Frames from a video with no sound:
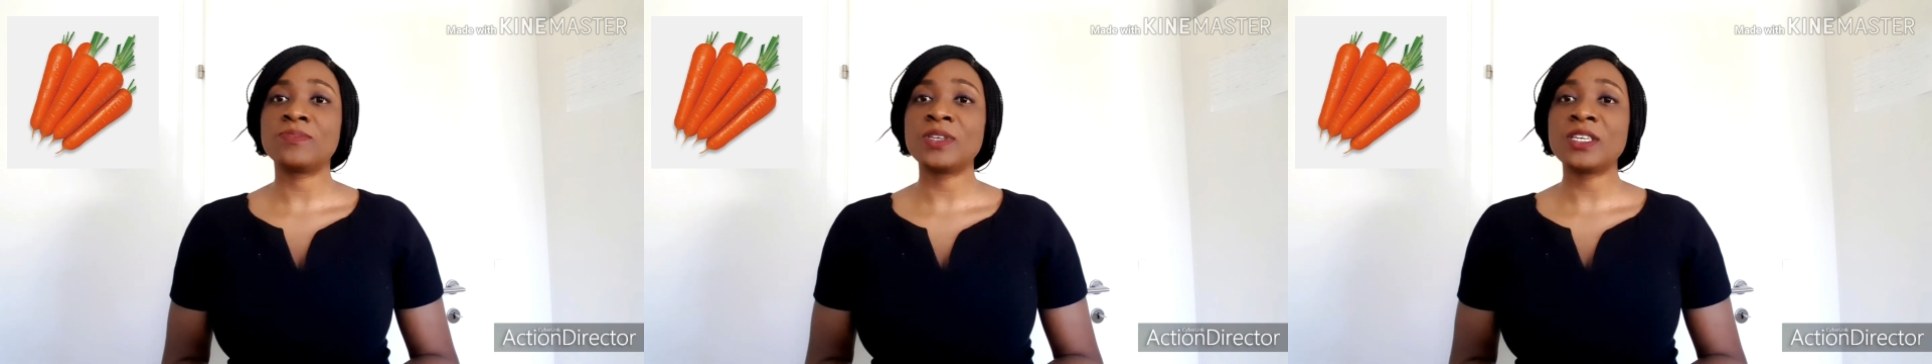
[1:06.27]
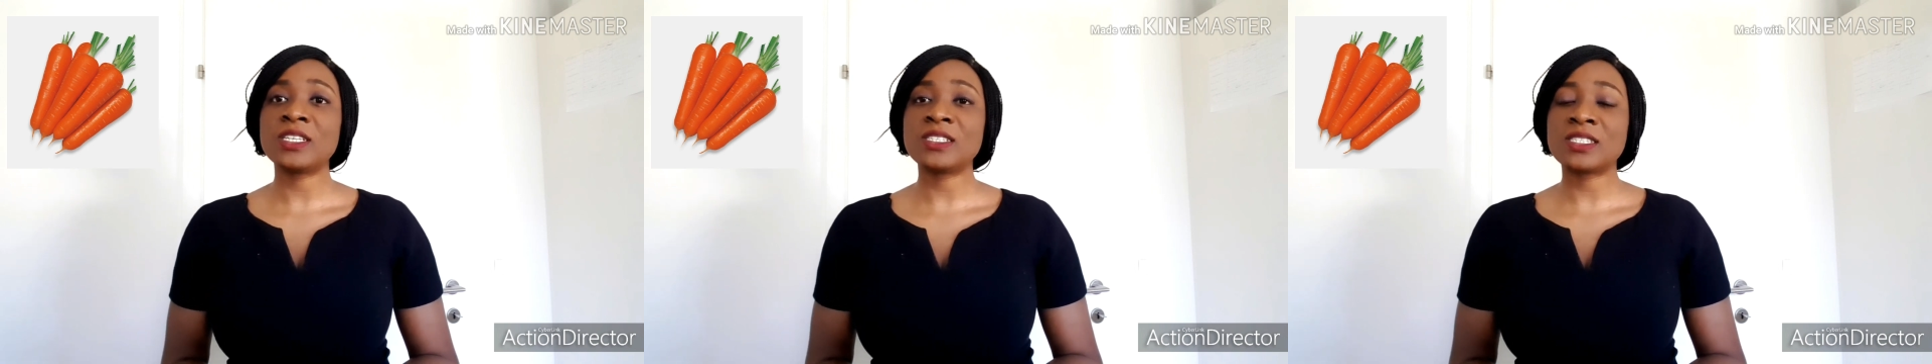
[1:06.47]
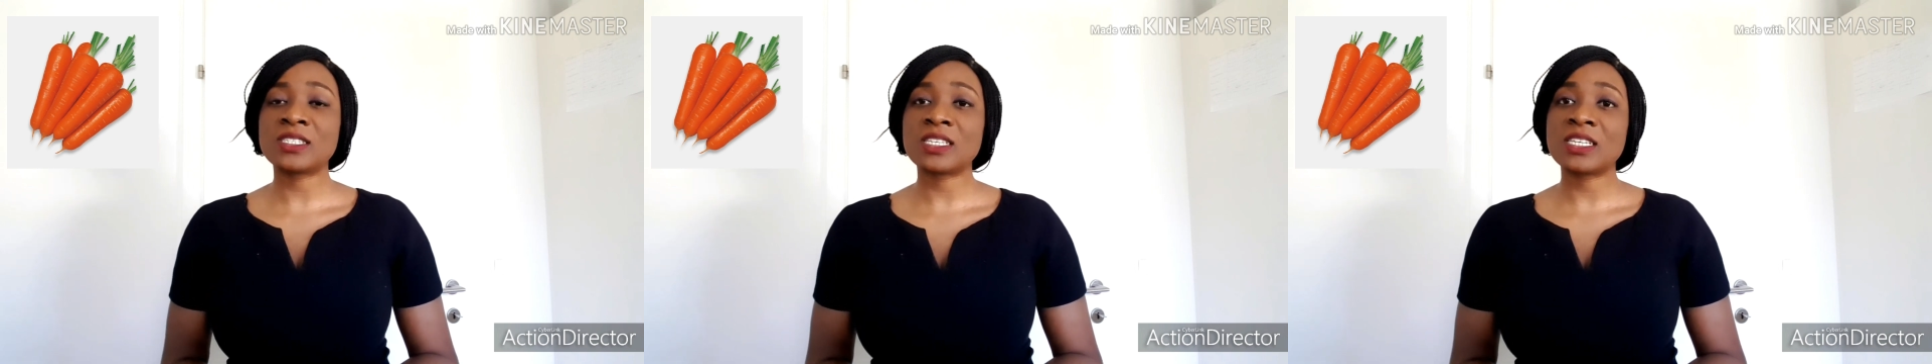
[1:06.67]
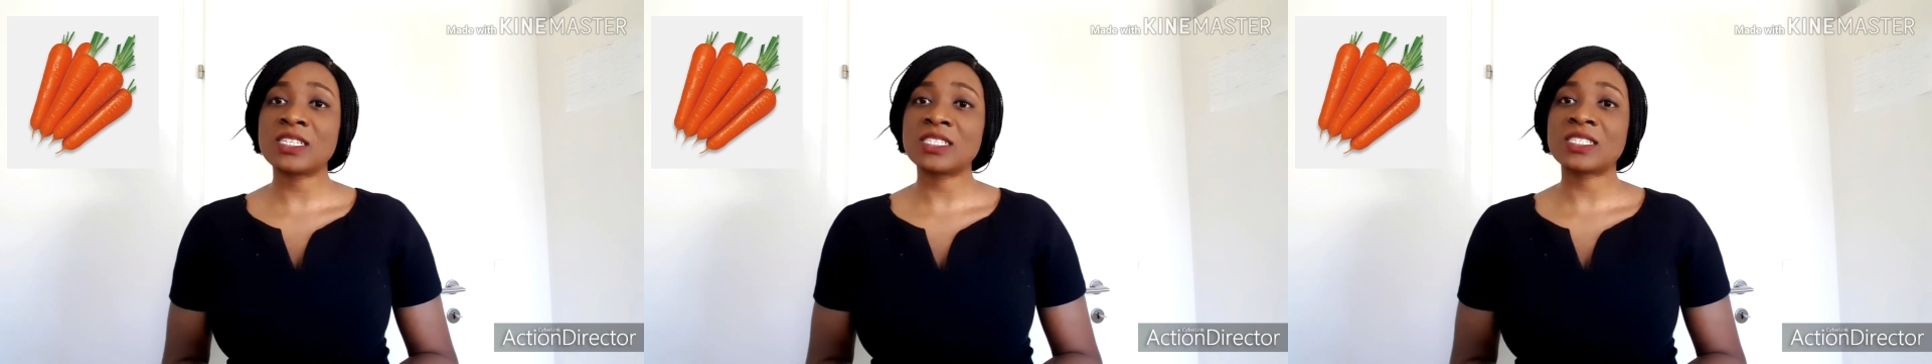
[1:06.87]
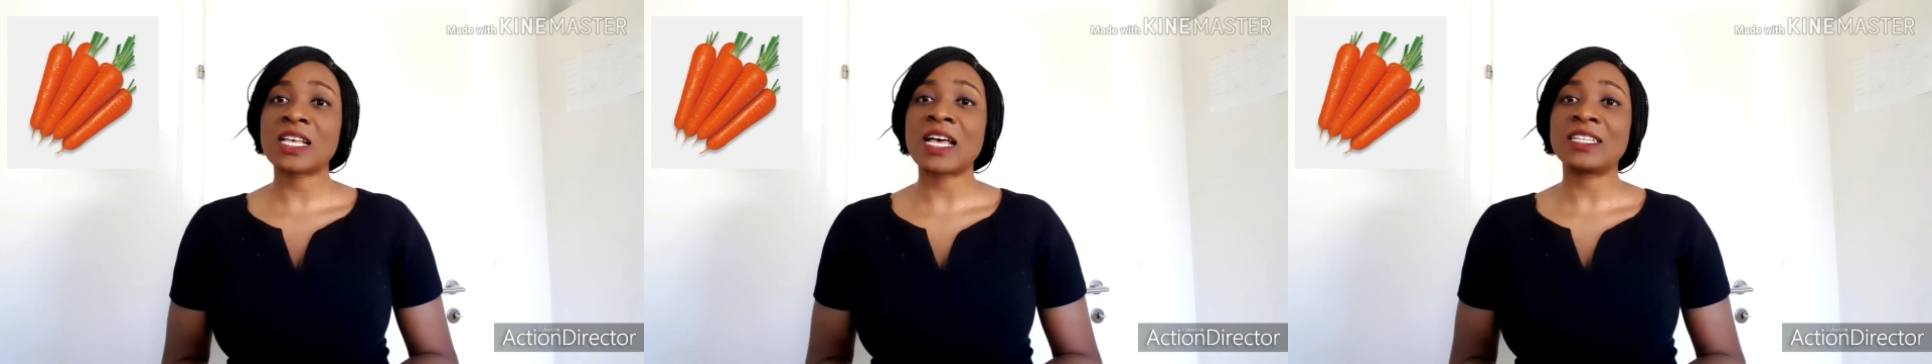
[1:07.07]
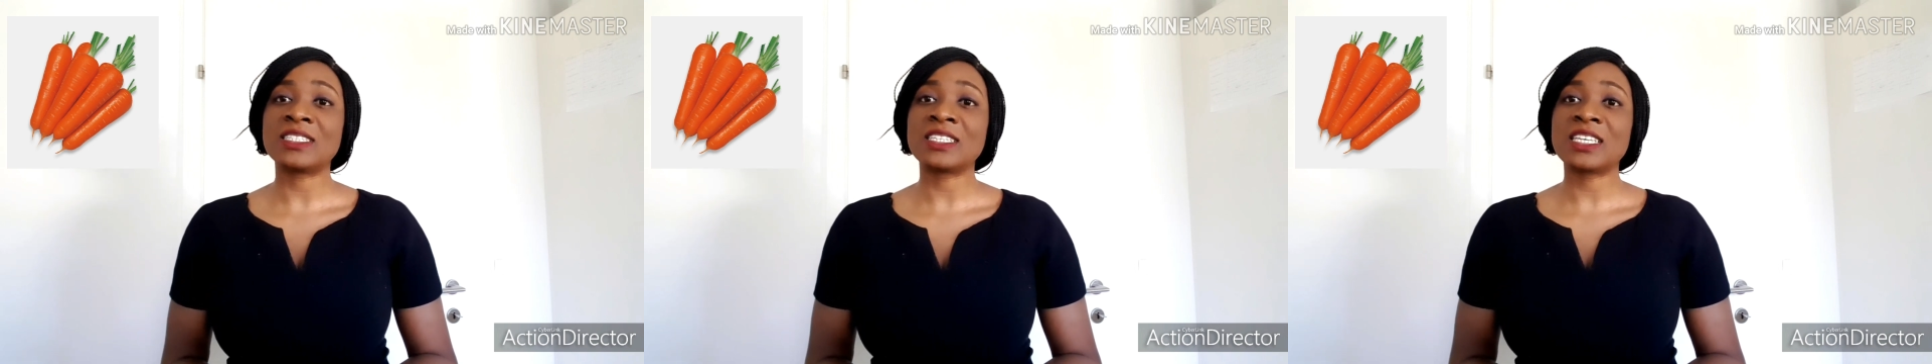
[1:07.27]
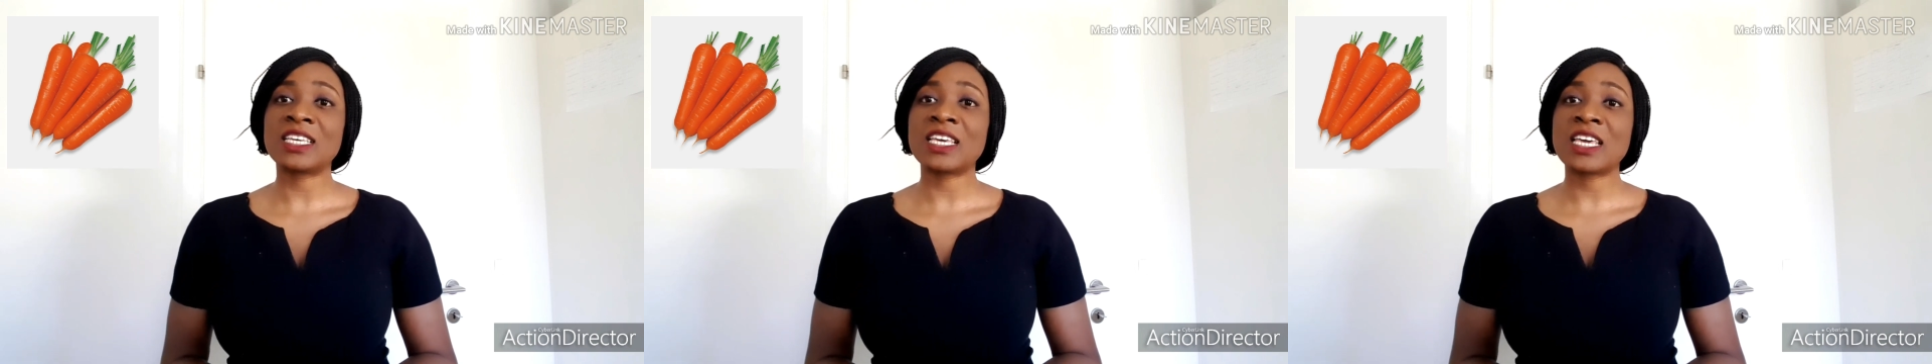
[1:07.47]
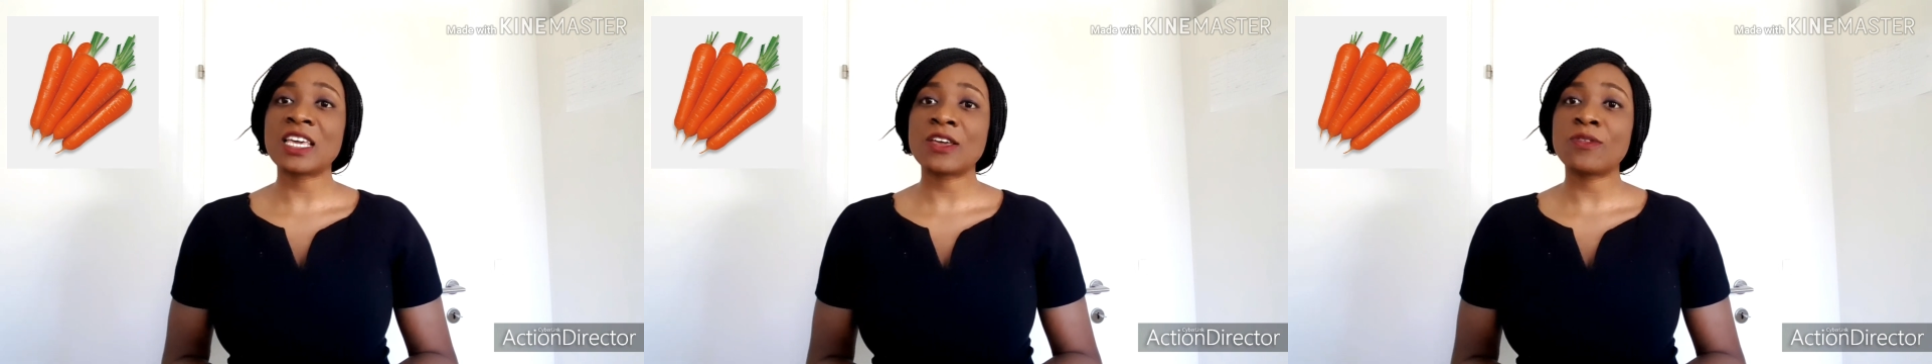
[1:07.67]
B6 and
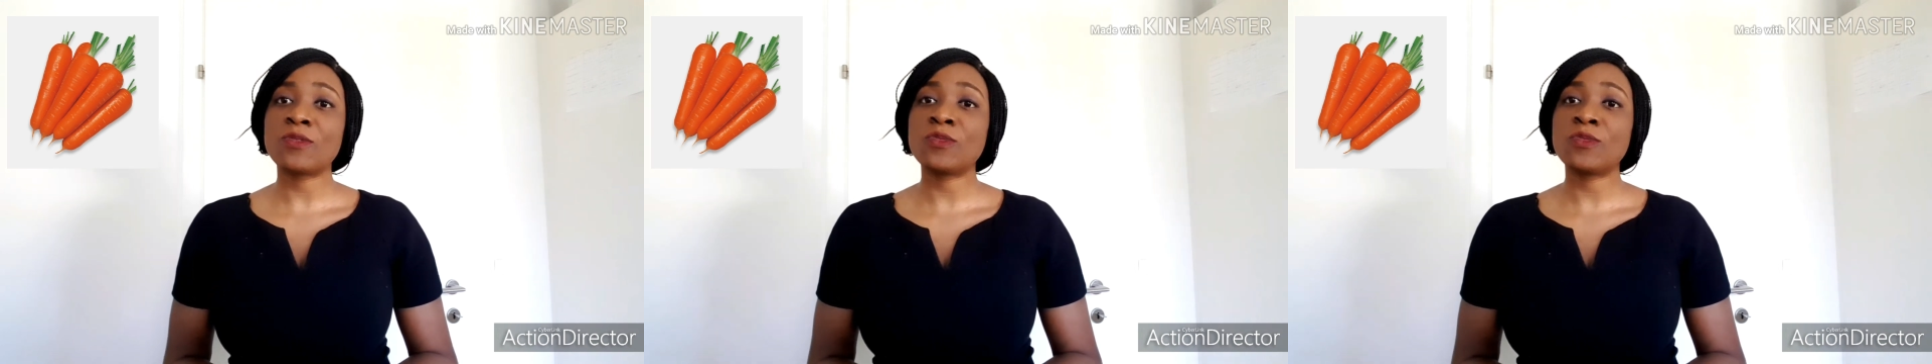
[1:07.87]
K,